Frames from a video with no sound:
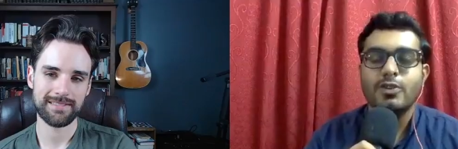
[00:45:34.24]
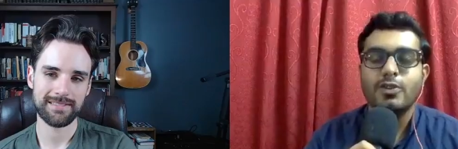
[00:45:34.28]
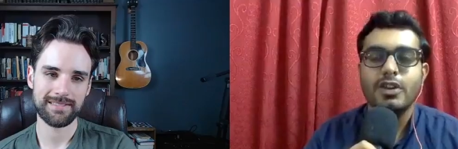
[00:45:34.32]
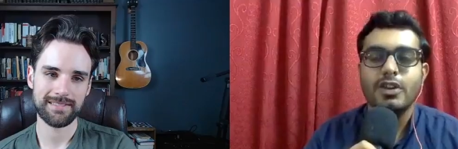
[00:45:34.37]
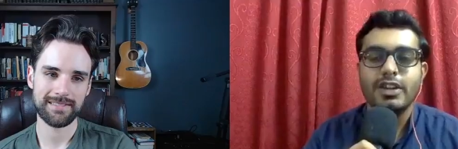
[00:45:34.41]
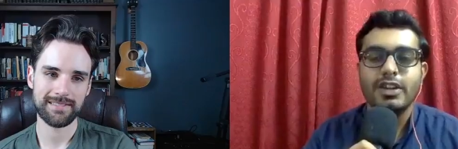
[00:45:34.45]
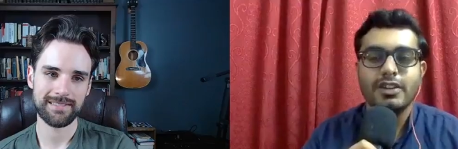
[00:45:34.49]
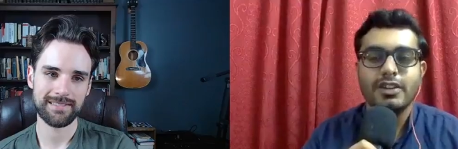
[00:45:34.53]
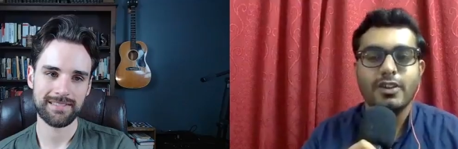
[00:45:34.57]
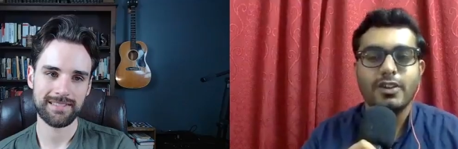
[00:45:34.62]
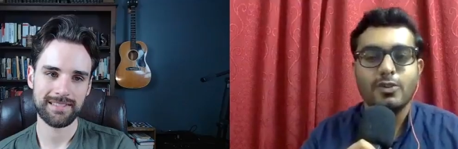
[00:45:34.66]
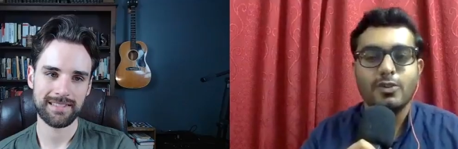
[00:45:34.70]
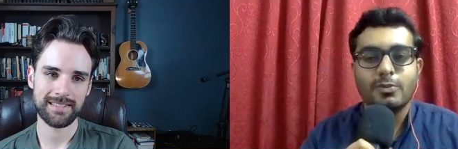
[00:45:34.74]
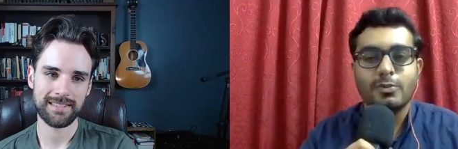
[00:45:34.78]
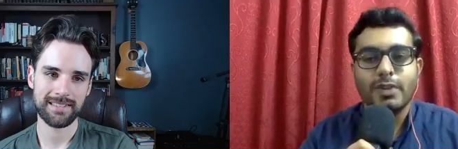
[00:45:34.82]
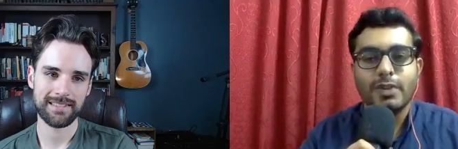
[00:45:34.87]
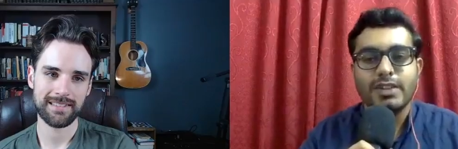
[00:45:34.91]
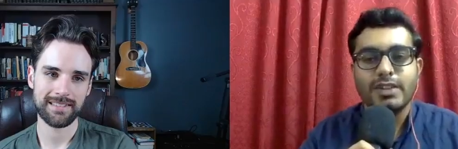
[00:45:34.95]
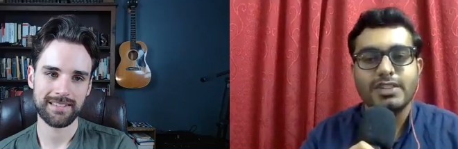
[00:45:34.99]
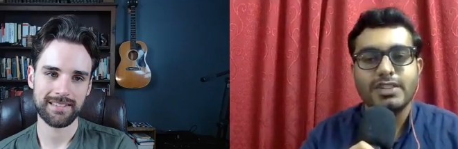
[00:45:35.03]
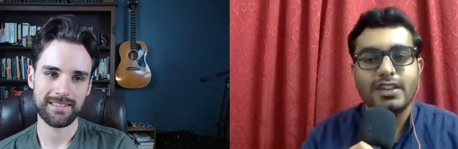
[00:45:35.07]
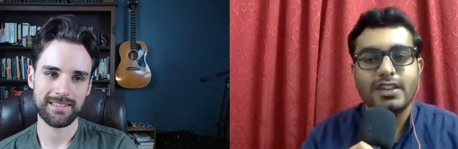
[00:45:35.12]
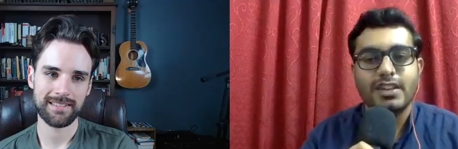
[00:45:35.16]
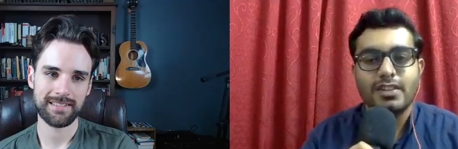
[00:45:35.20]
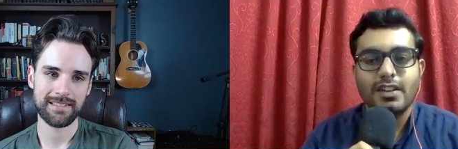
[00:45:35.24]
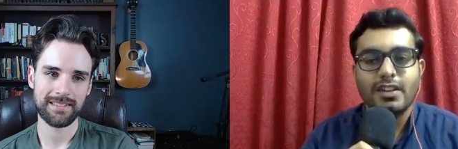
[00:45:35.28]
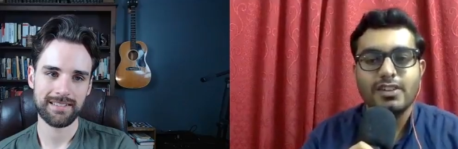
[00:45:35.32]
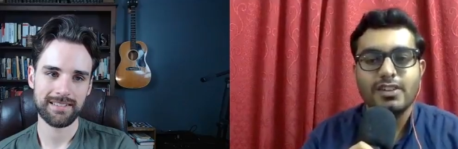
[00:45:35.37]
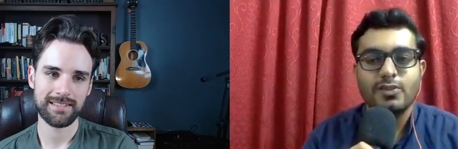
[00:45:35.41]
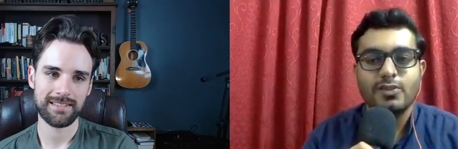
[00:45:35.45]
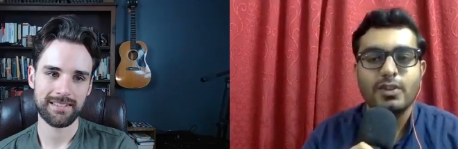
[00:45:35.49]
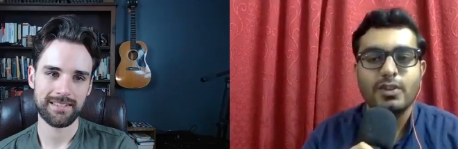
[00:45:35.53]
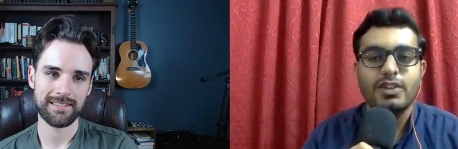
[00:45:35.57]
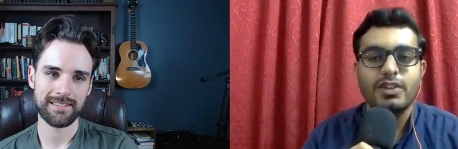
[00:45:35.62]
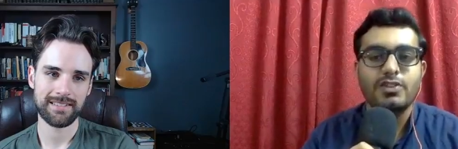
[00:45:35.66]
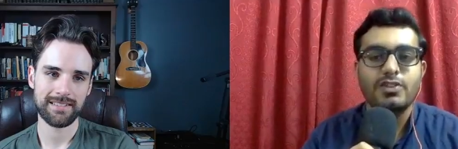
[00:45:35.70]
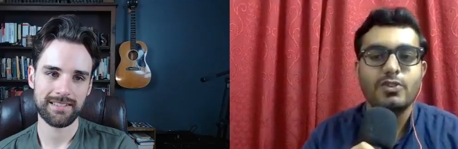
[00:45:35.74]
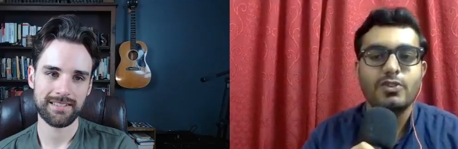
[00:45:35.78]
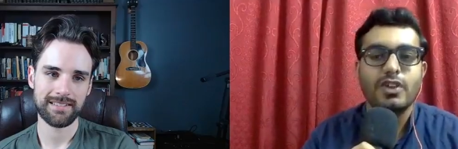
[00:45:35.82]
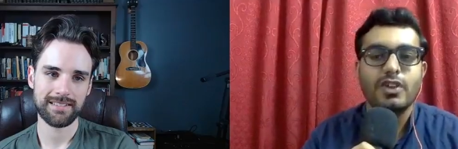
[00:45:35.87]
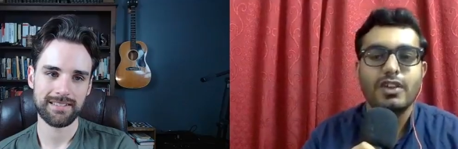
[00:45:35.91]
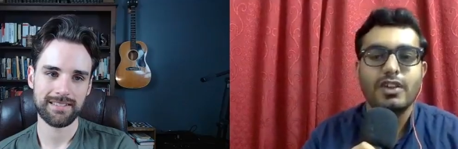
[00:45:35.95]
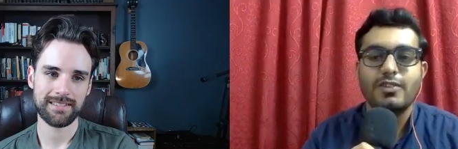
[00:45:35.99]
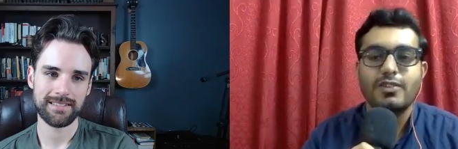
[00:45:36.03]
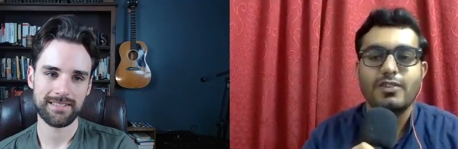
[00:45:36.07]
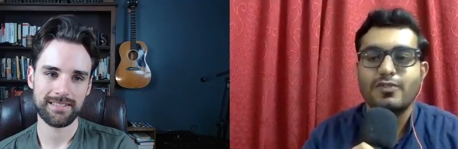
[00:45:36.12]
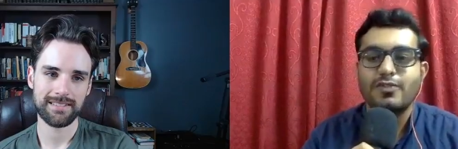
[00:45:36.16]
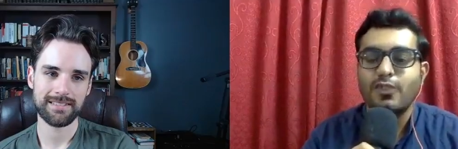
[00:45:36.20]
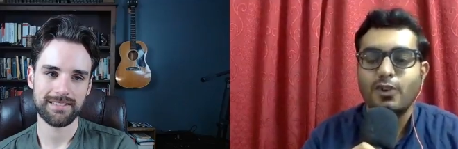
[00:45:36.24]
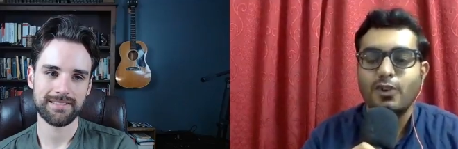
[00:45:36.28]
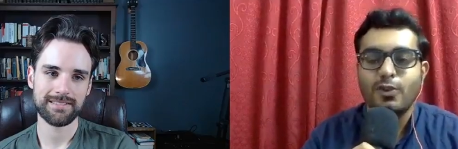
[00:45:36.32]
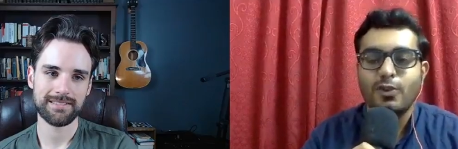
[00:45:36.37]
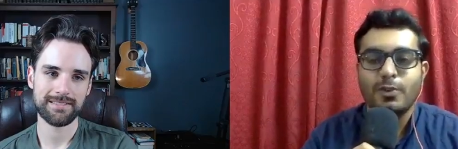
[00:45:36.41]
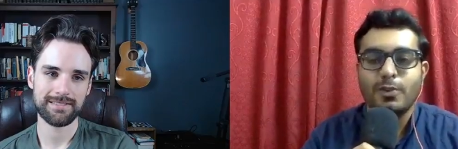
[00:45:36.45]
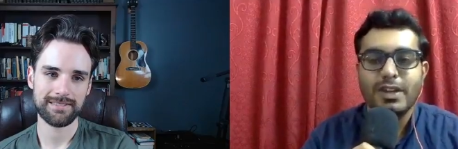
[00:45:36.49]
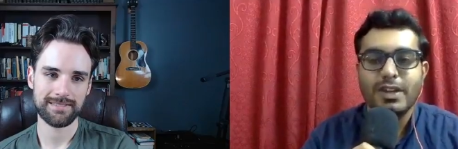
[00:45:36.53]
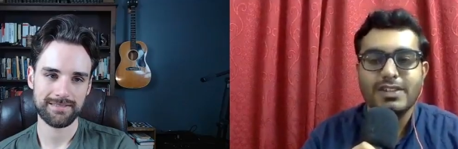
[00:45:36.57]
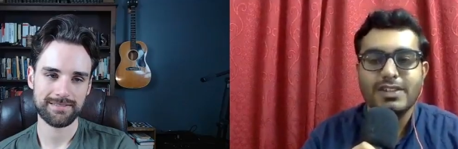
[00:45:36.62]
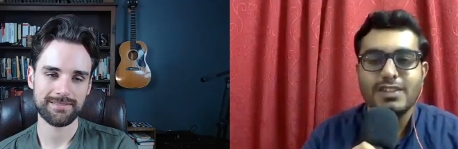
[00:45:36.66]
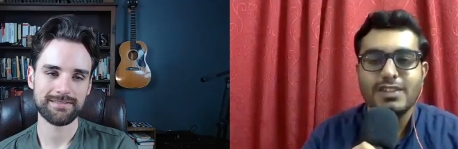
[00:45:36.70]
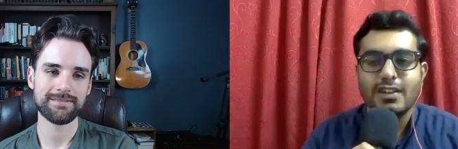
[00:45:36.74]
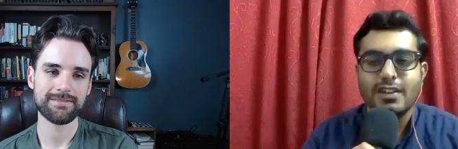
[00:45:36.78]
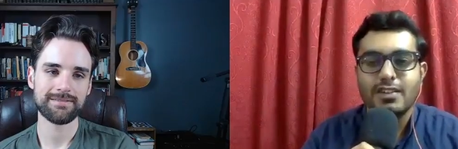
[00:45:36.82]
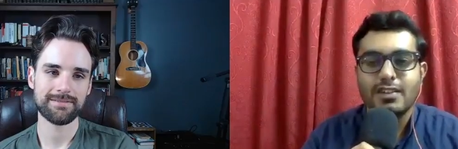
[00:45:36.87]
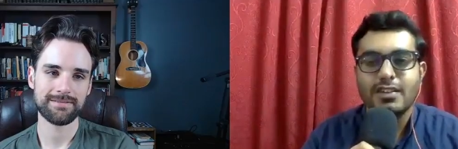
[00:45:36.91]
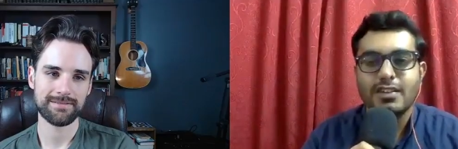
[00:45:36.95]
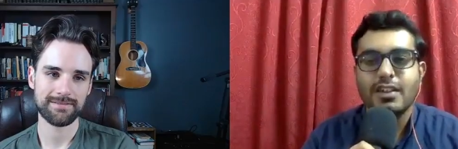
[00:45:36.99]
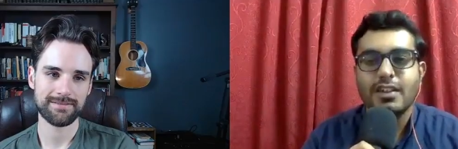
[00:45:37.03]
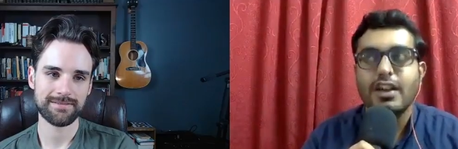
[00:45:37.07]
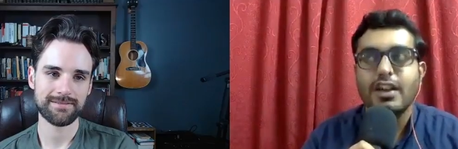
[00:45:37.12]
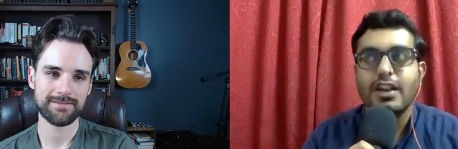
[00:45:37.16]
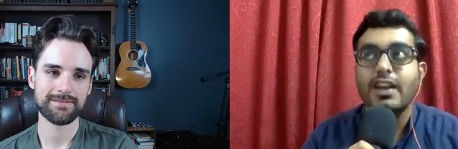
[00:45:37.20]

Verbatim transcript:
Speaker 1: link down my channel as well. You can follow my channel.